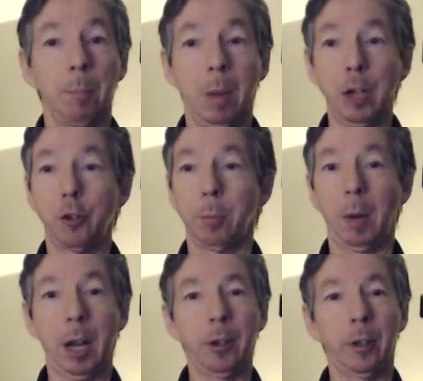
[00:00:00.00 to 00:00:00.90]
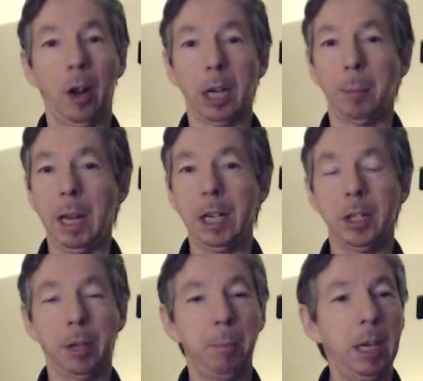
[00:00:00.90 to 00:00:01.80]
major, minor,
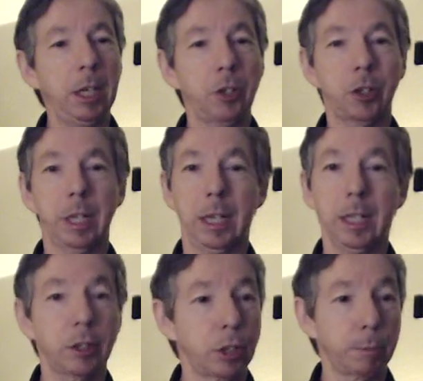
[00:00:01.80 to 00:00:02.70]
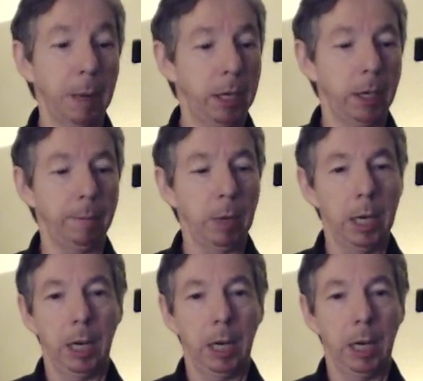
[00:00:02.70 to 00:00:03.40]
augmented, diminished, and suspended,